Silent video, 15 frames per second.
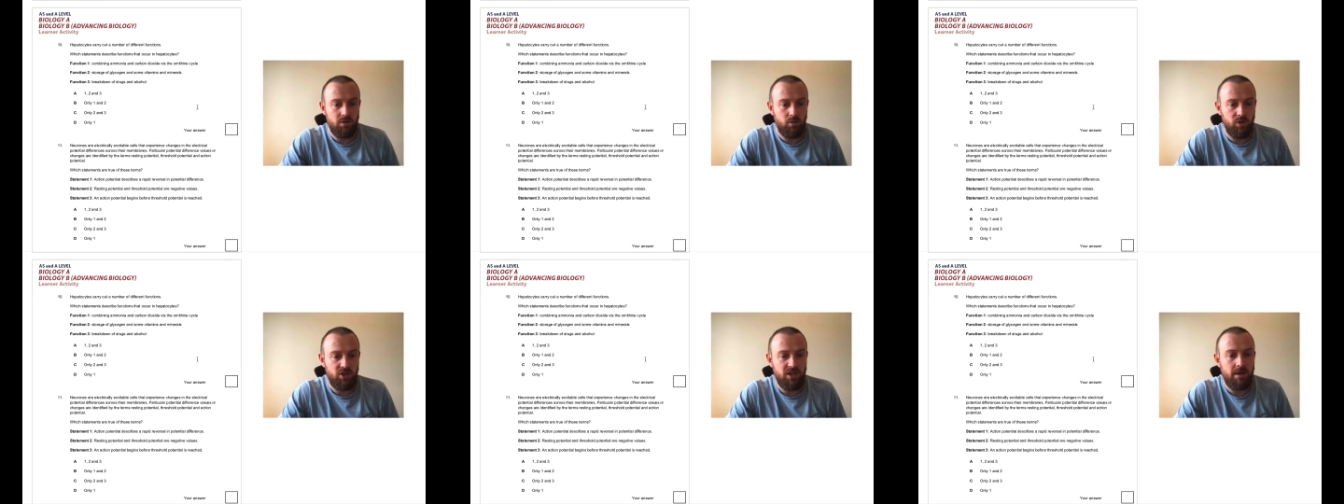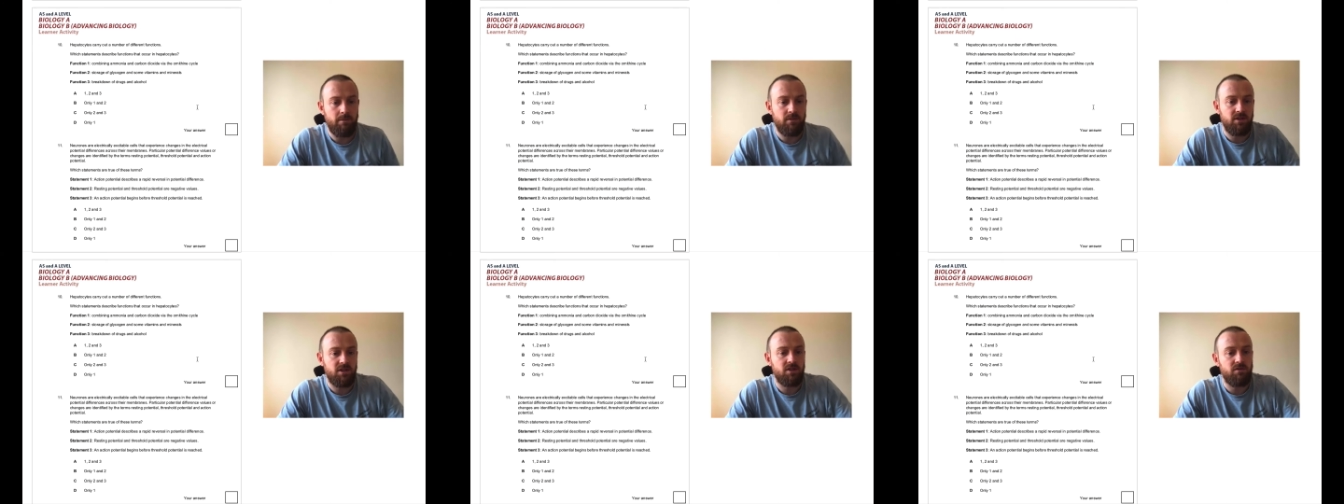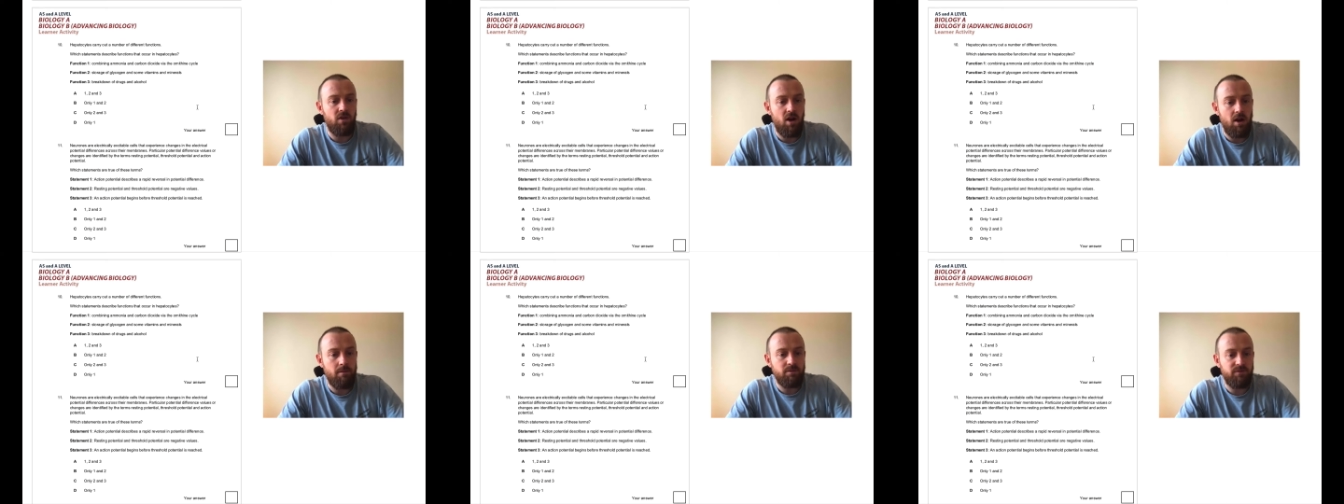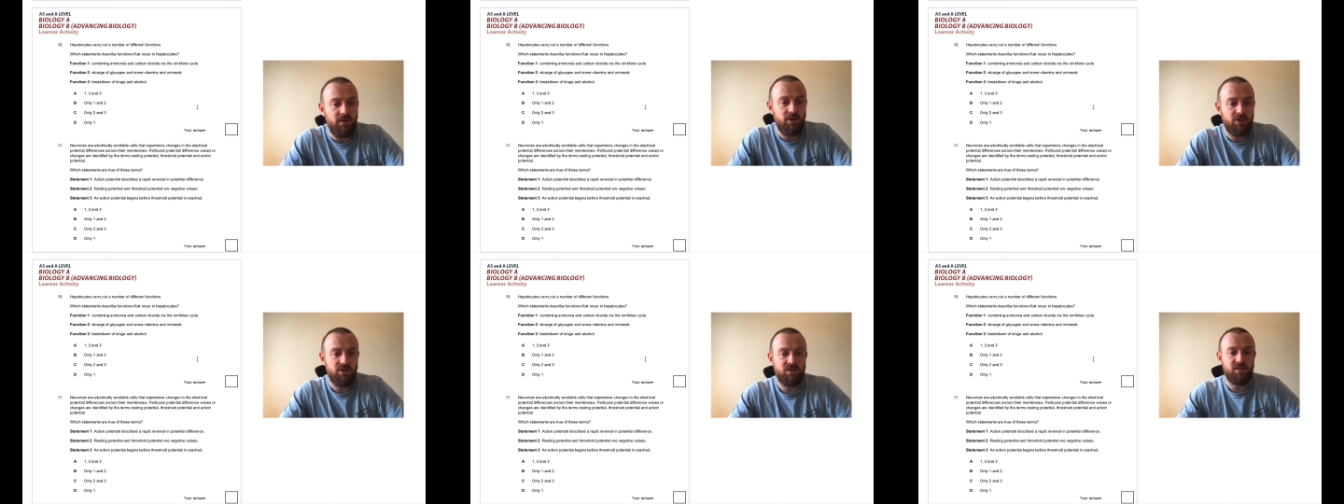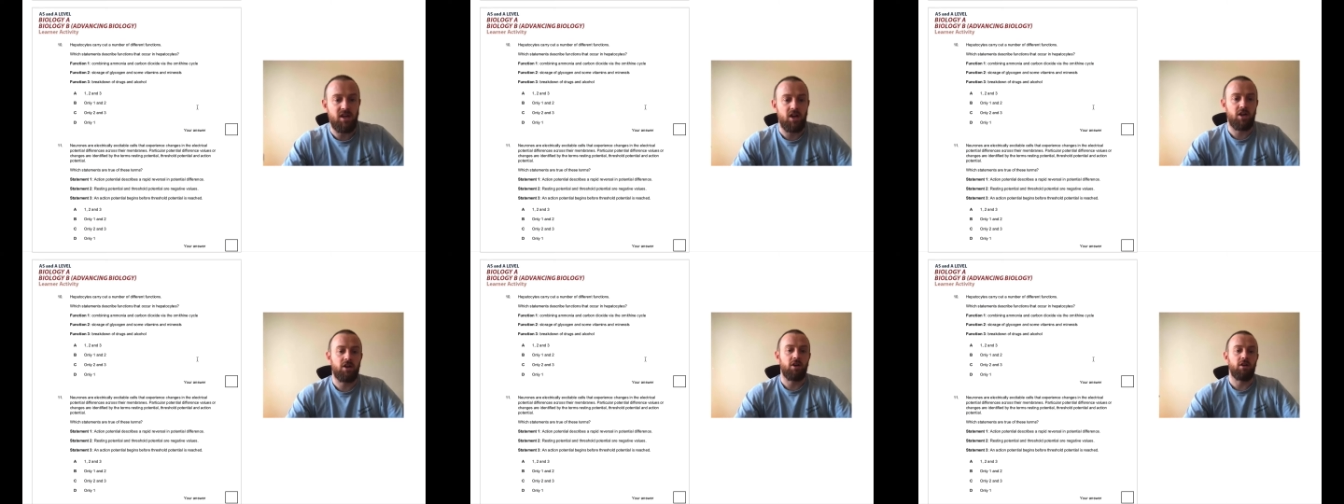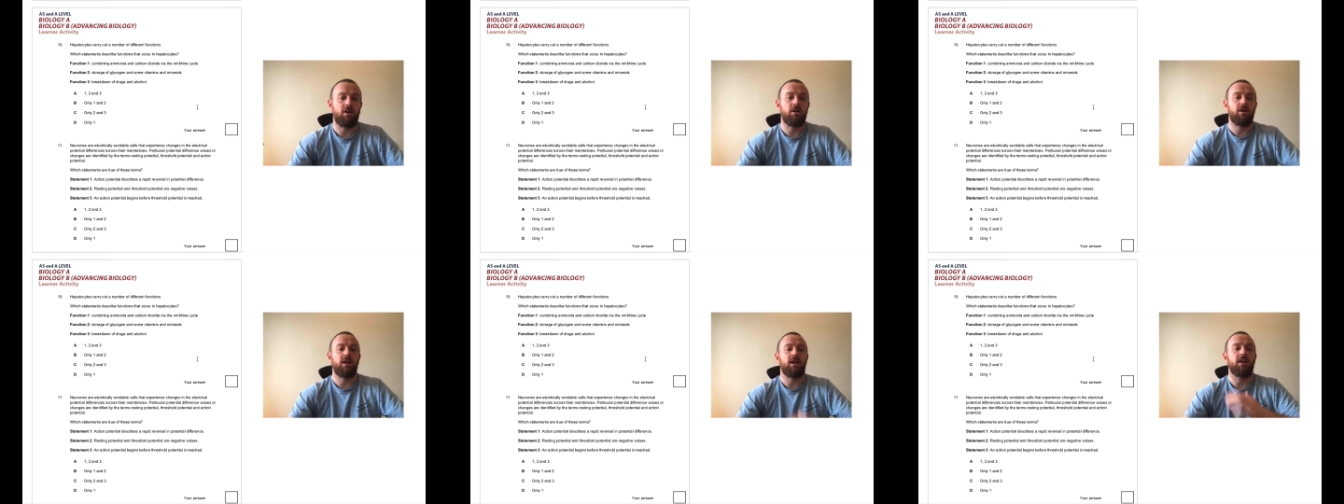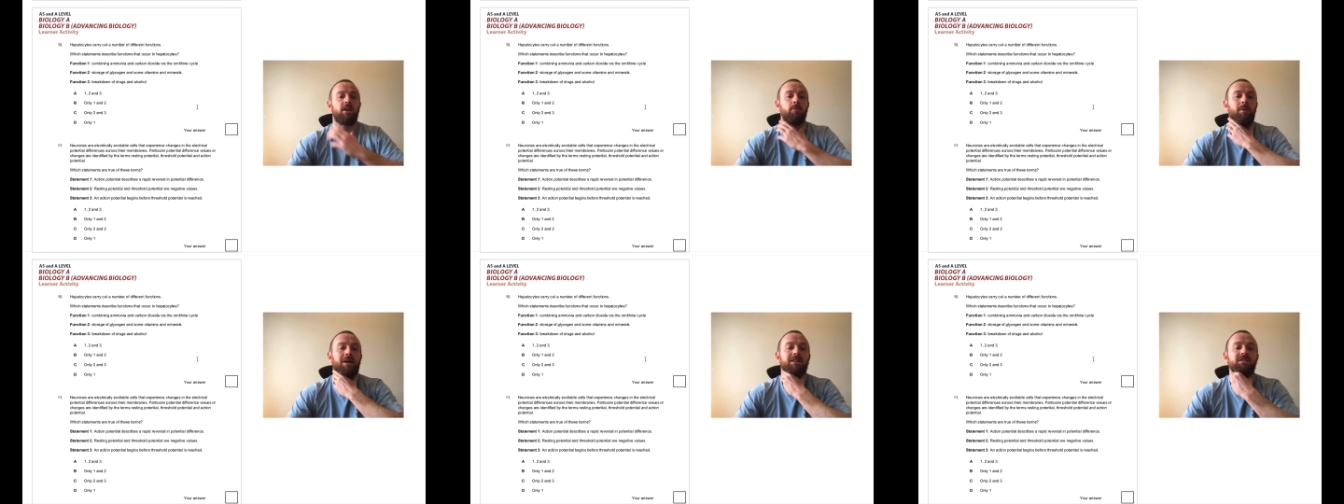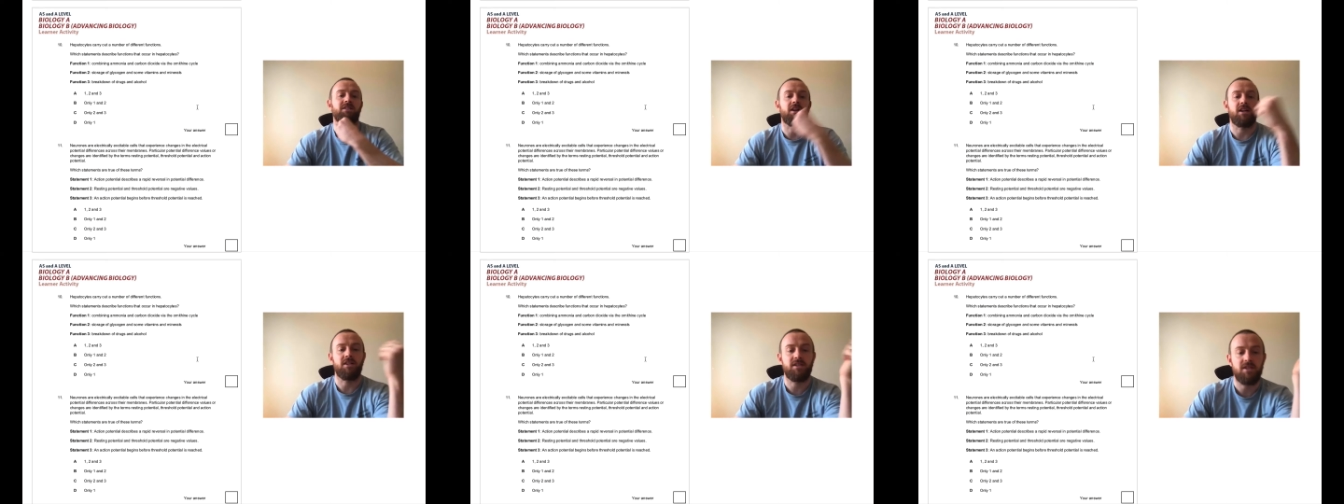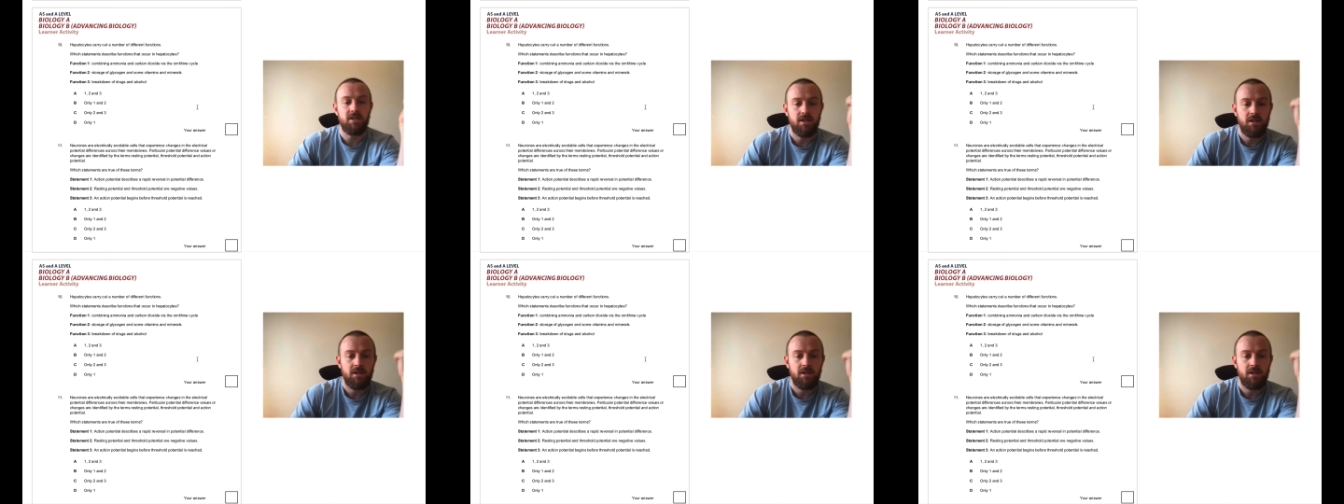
Which statement describes functions that occur in hepatocytes?